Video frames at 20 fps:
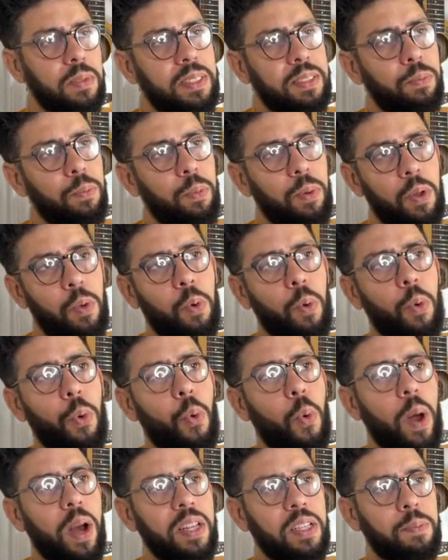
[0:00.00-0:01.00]
it
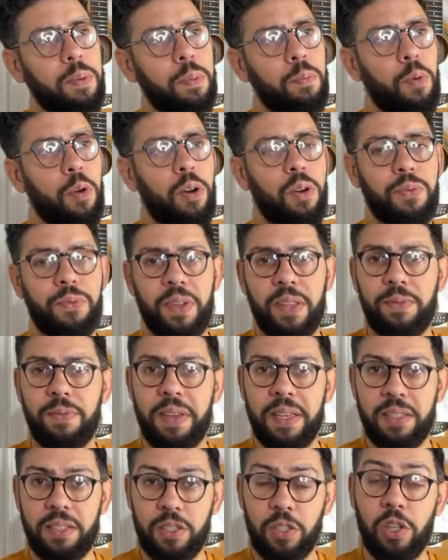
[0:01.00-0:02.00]
requires a bit more of
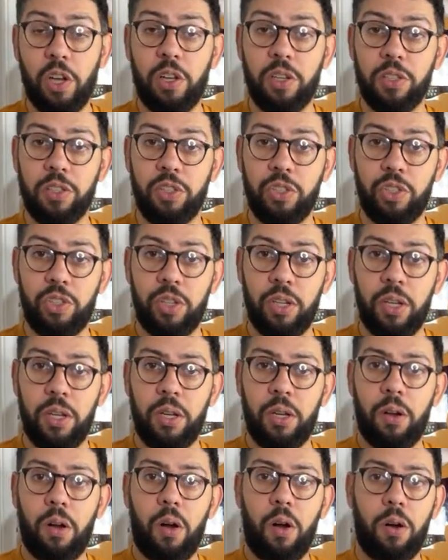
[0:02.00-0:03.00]
advanced knowledge
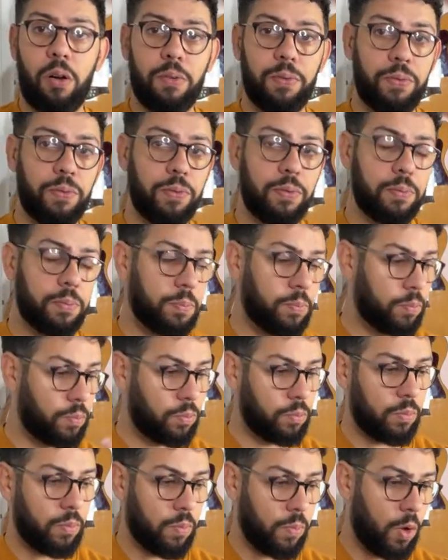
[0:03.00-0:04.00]
of
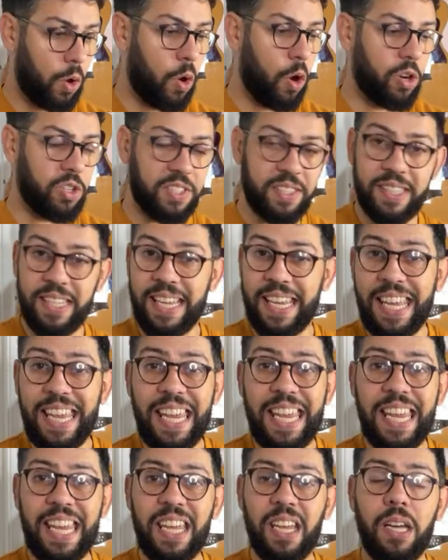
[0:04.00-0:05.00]
chords in the
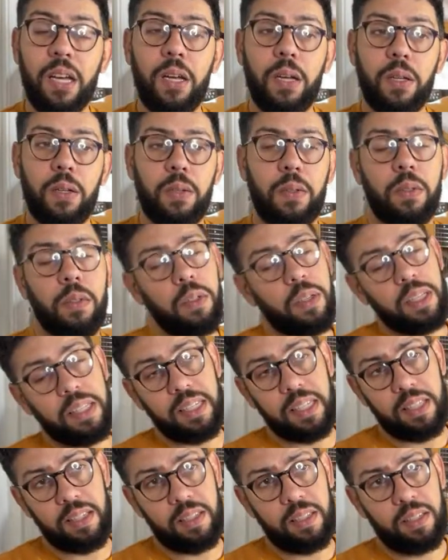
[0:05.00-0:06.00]
key. Is
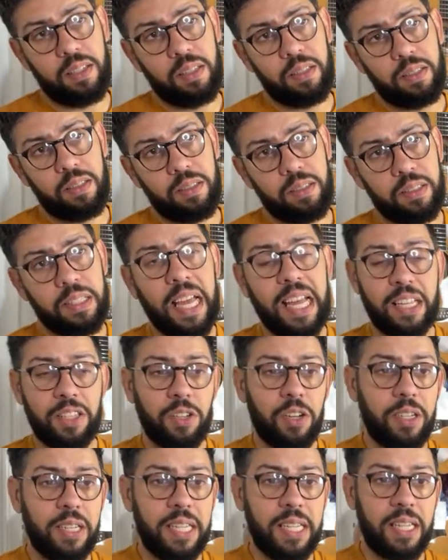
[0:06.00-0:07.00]
it
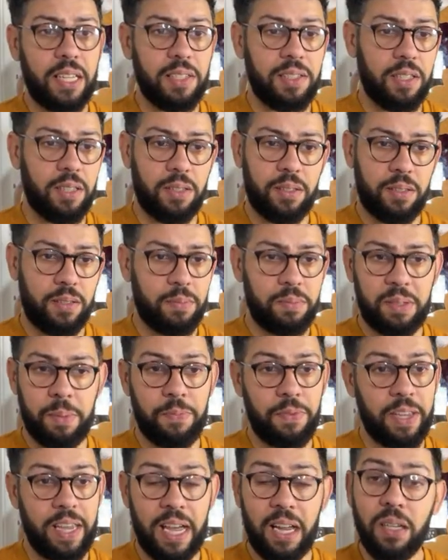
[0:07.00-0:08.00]
diatonic? Is it
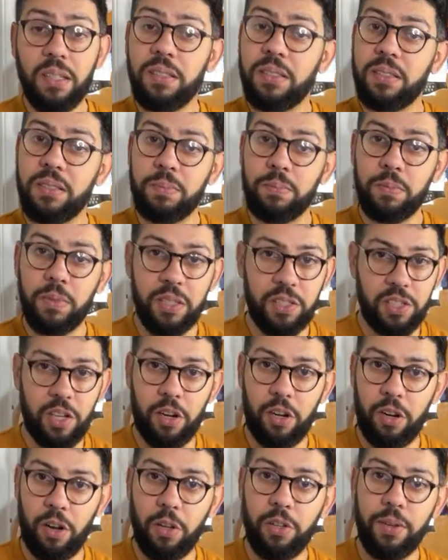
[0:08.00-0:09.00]
something else? Is
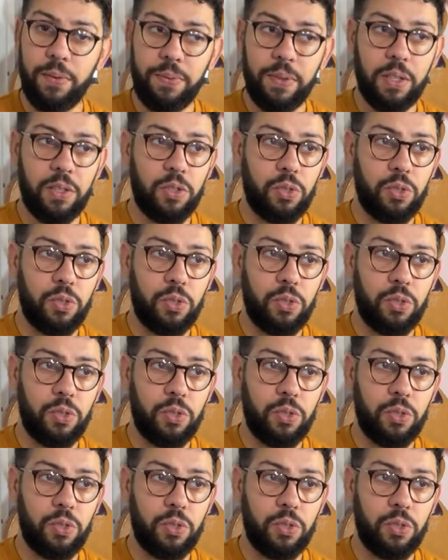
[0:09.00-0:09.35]
there other things